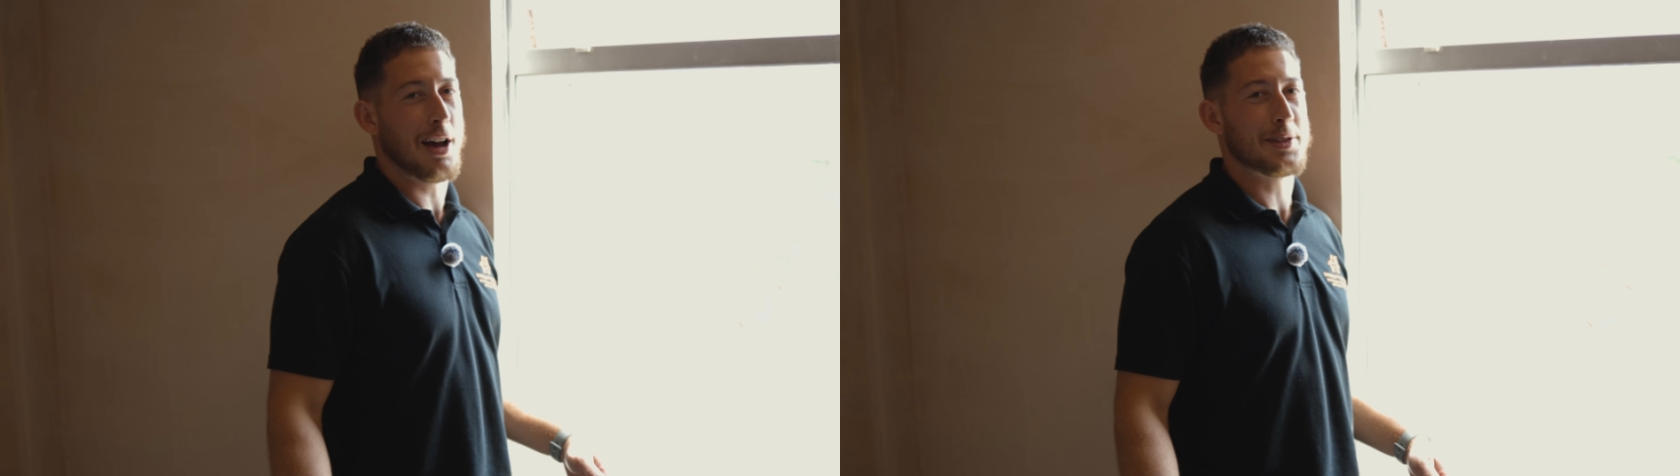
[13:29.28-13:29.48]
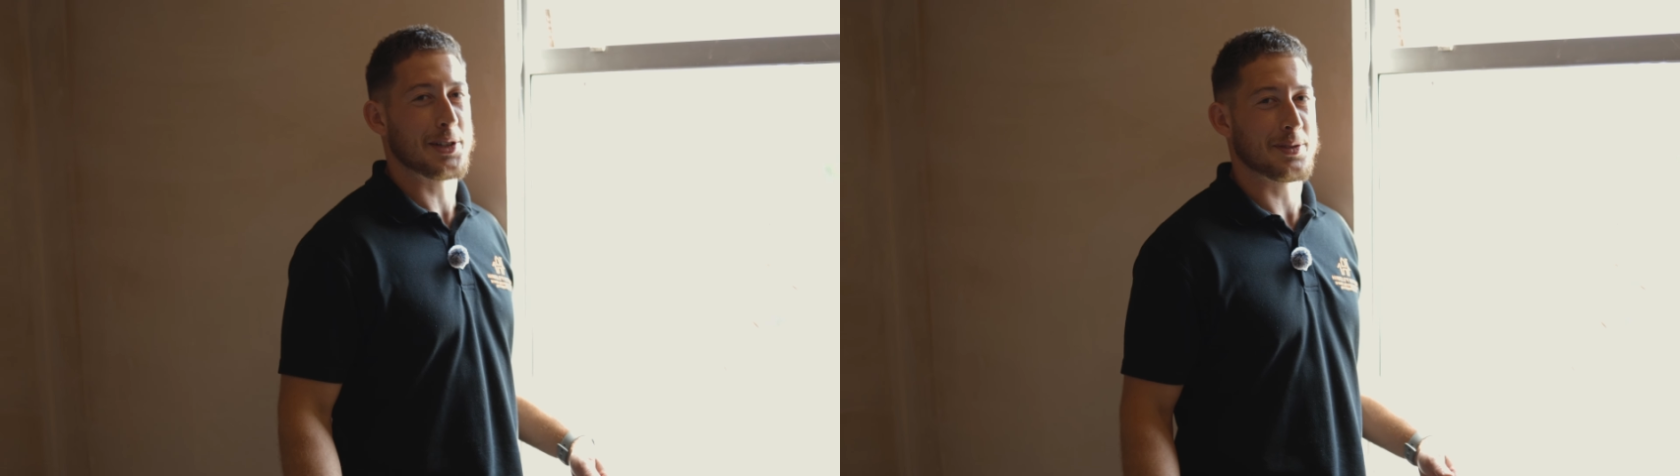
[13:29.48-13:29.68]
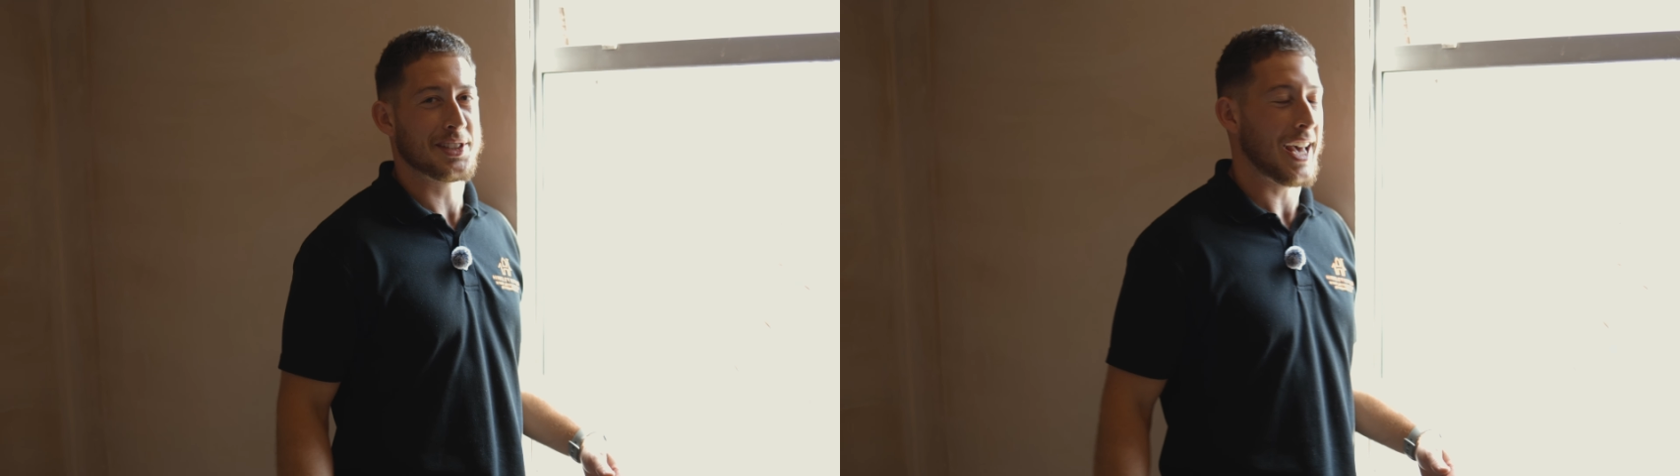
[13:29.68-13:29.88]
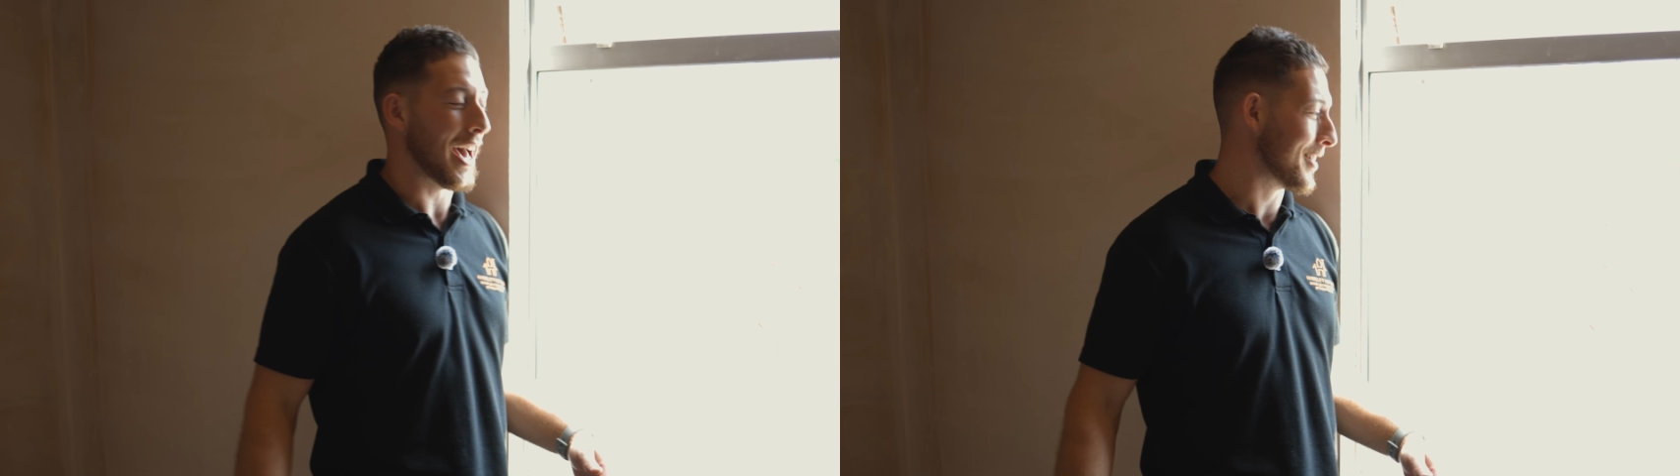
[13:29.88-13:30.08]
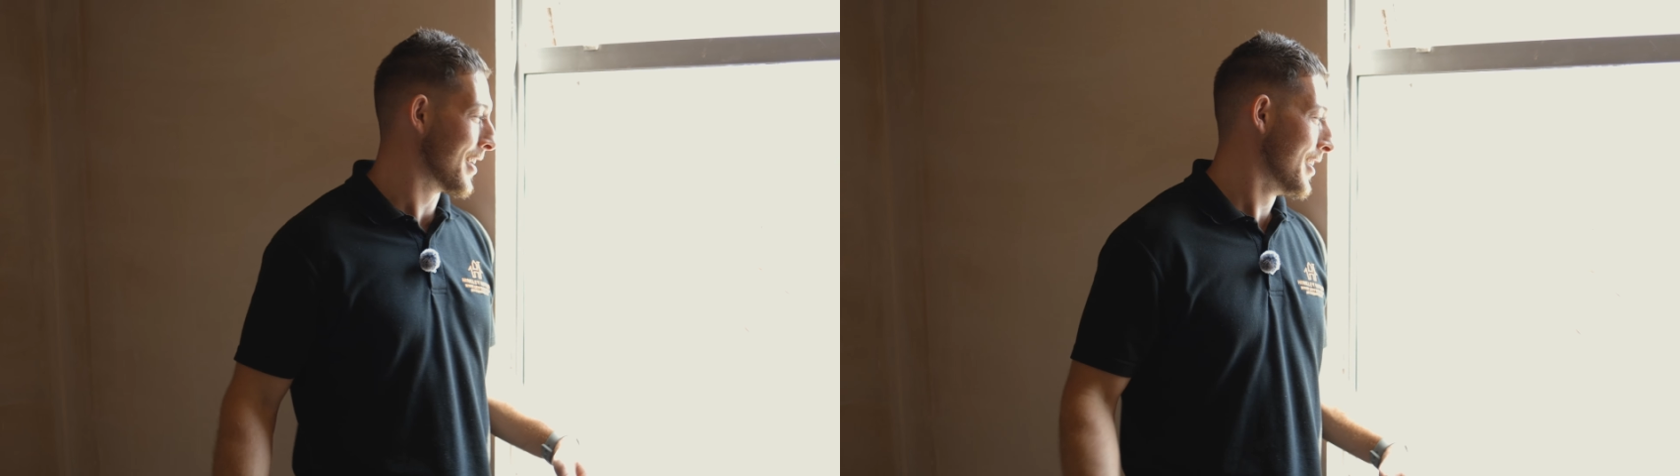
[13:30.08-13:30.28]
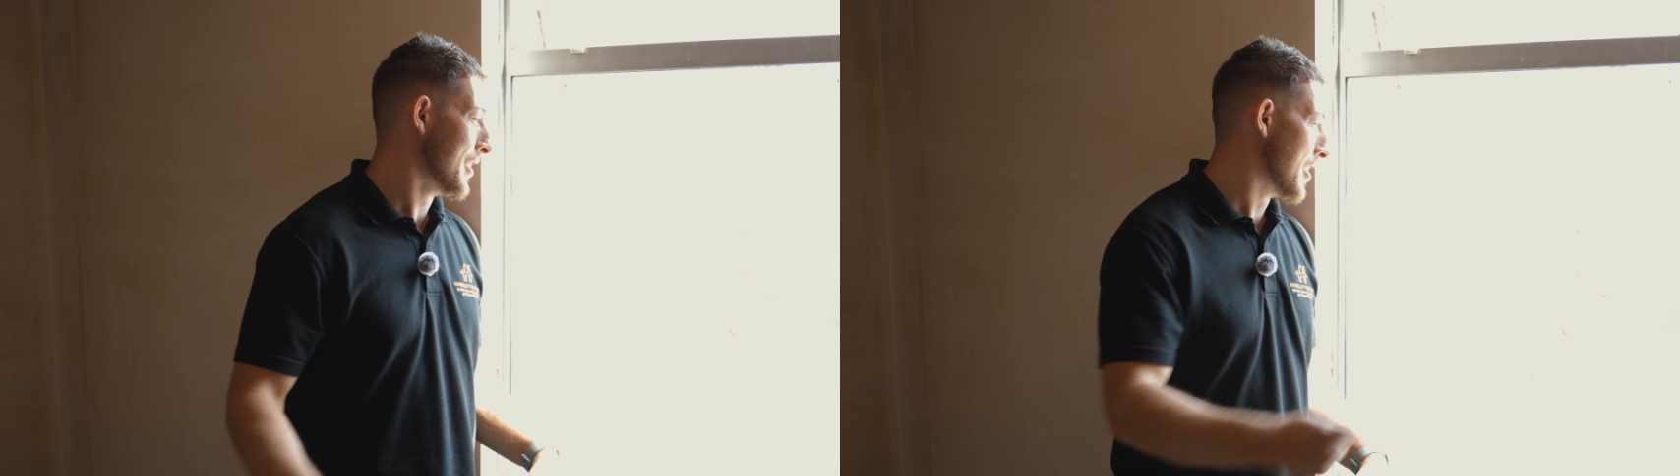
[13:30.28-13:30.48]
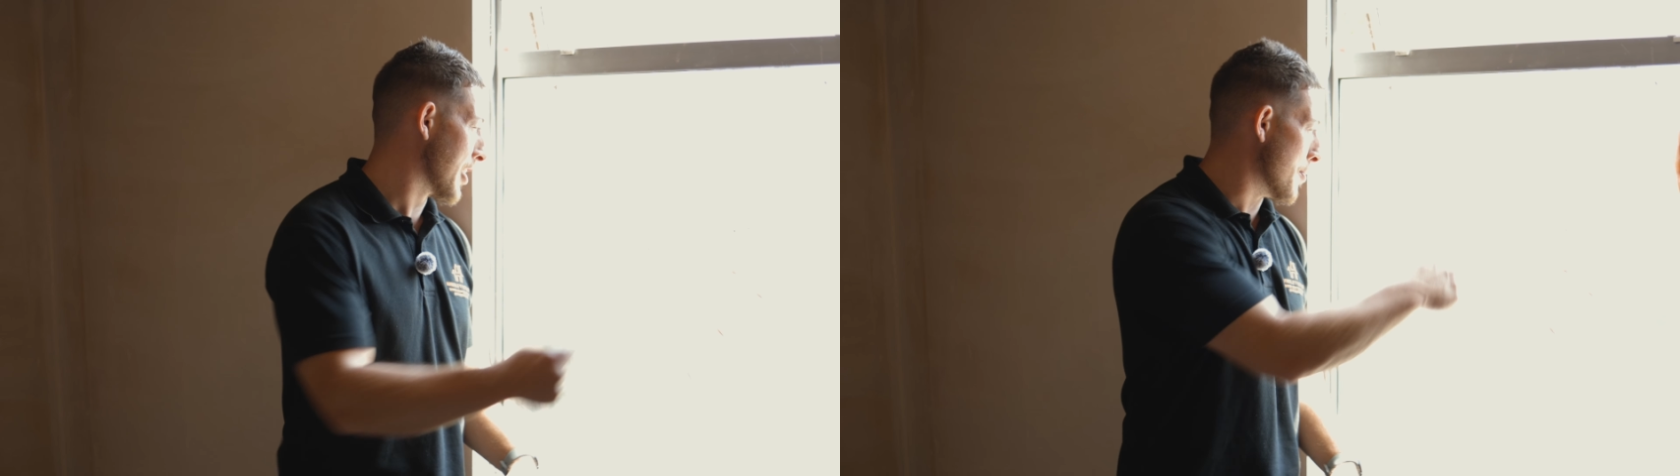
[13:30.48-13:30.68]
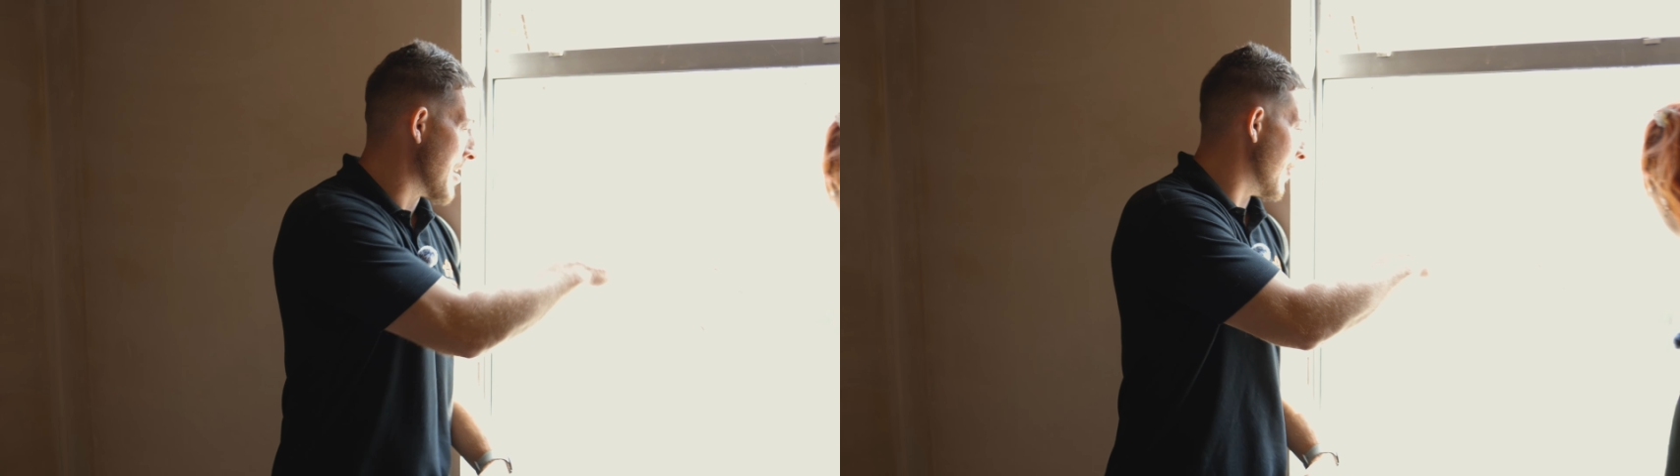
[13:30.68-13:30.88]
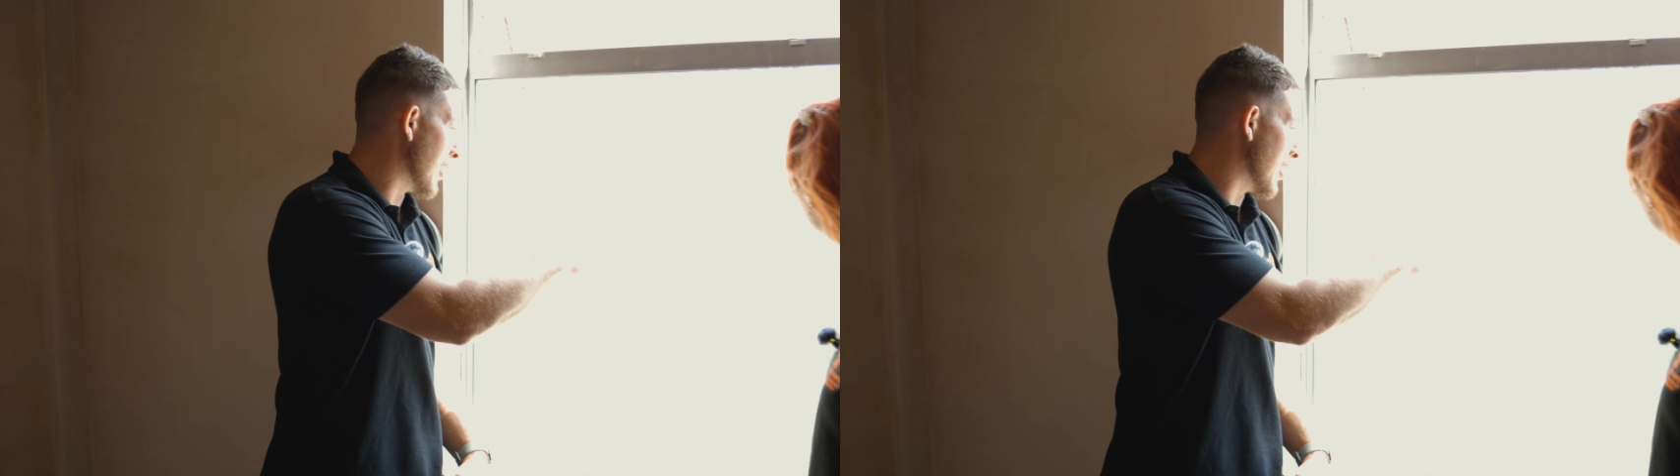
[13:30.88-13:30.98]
like to have said, come and have